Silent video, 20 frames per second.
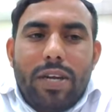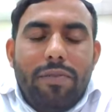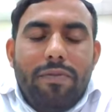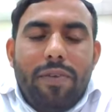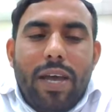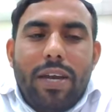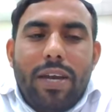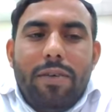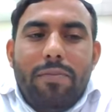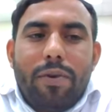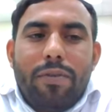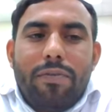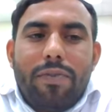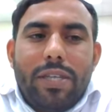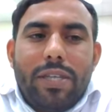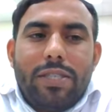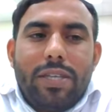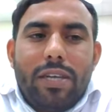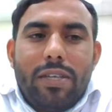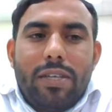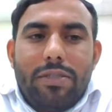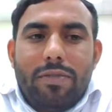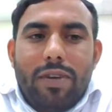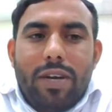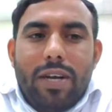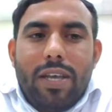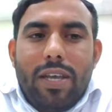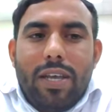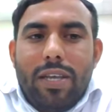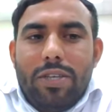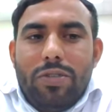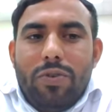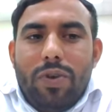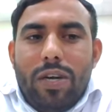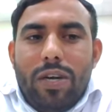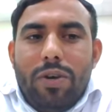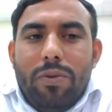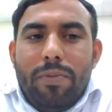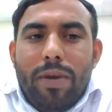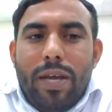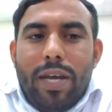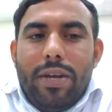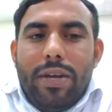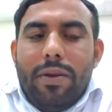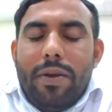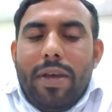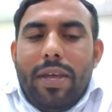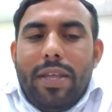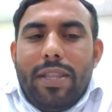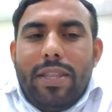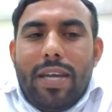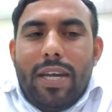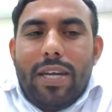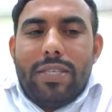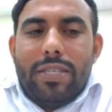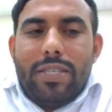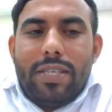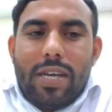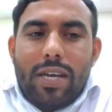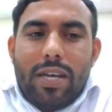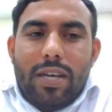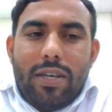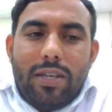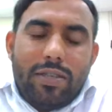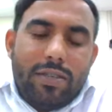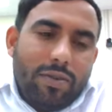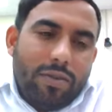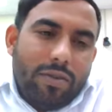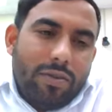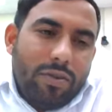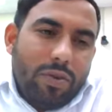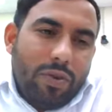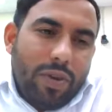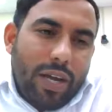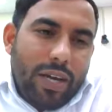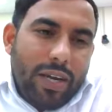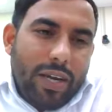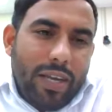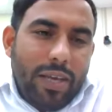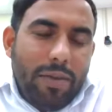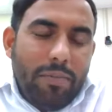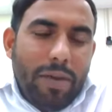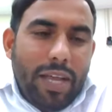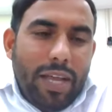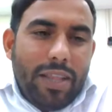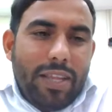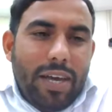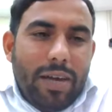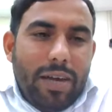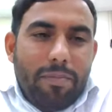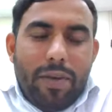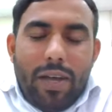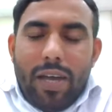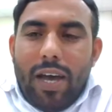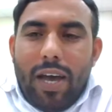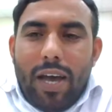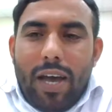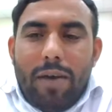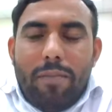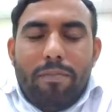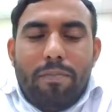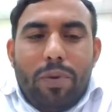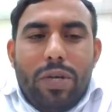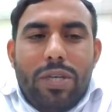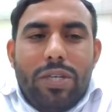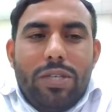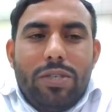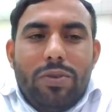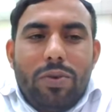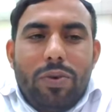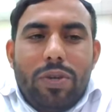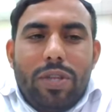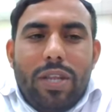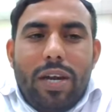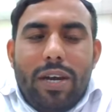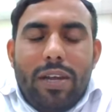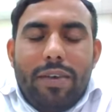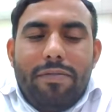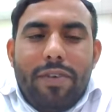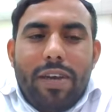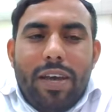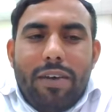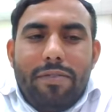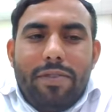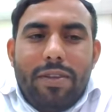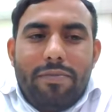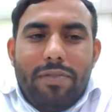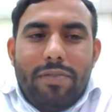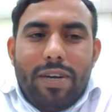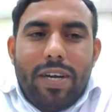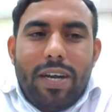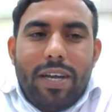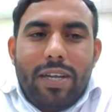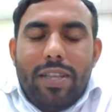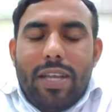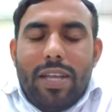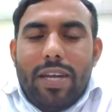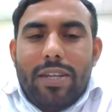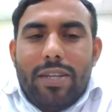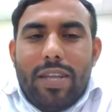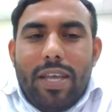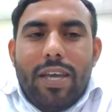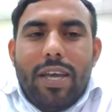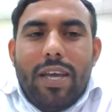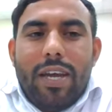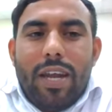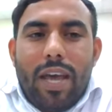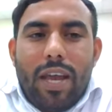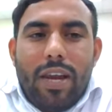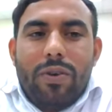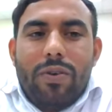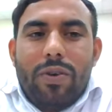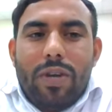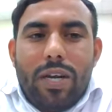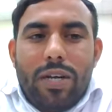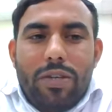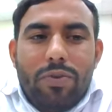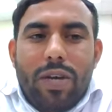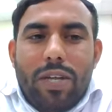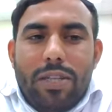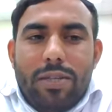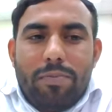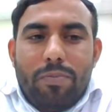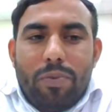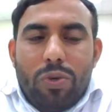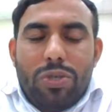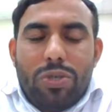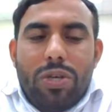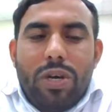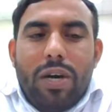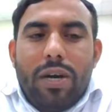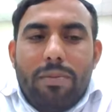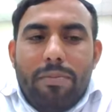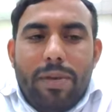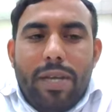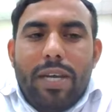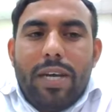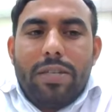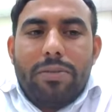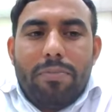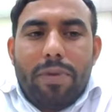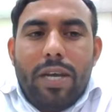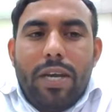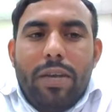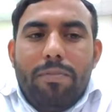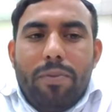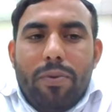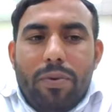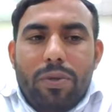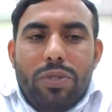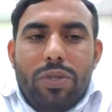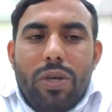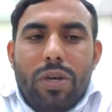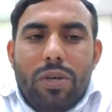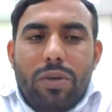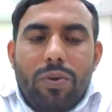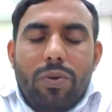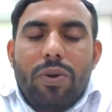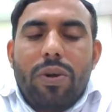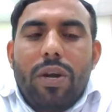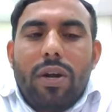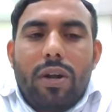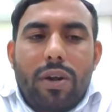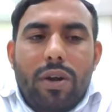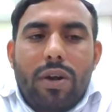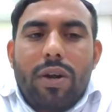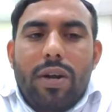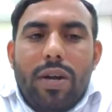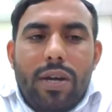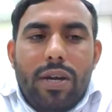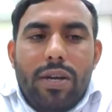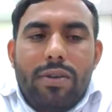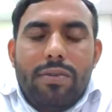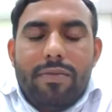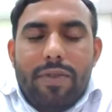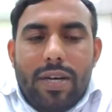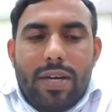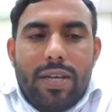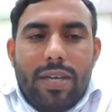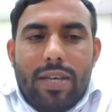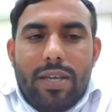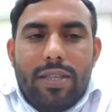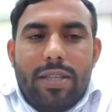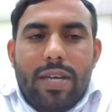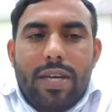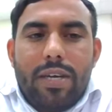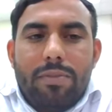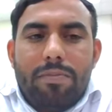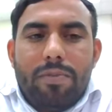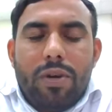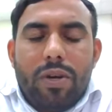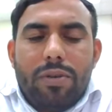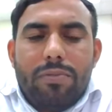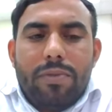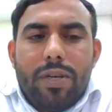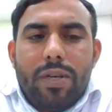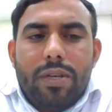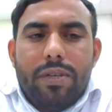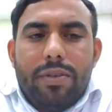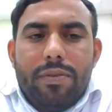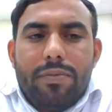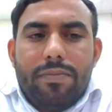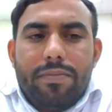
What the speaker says: If any professor is working in your domain, then yeah, you know, you can email them. I'm pretty sure that if you have the funding, then they can allocate you as a postdoc because many postdoctoral are already working in that department.